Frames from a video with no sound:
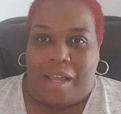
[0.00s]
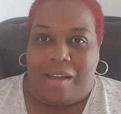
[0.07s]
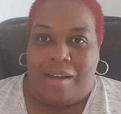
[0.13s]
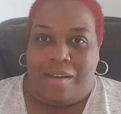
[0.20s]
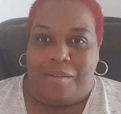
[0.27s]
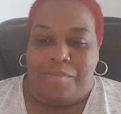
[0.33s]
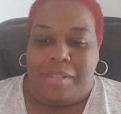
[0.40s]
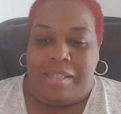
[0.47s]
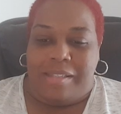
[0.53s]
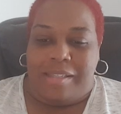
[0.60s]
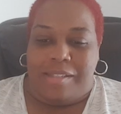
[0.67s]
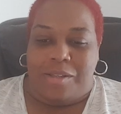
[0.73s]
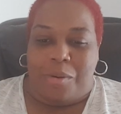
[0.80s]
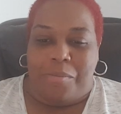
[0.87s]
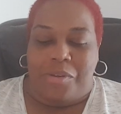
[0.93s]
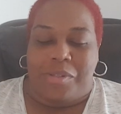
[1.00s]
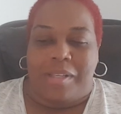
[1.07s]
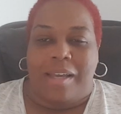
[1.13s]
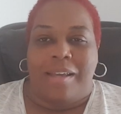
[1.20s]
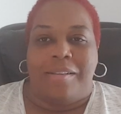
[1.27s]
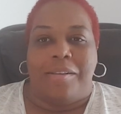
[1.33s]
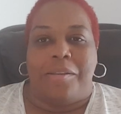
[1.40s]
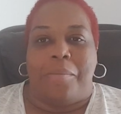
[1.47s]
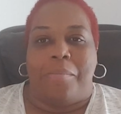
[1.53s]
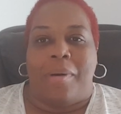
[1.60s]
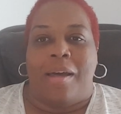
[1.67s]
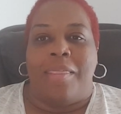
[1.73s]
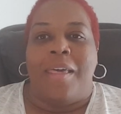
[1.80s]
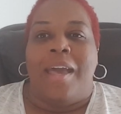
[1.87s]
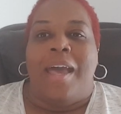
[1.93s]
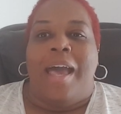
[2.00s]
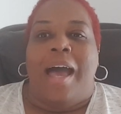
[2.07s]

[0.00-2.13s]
um, since it's almost the end of the month,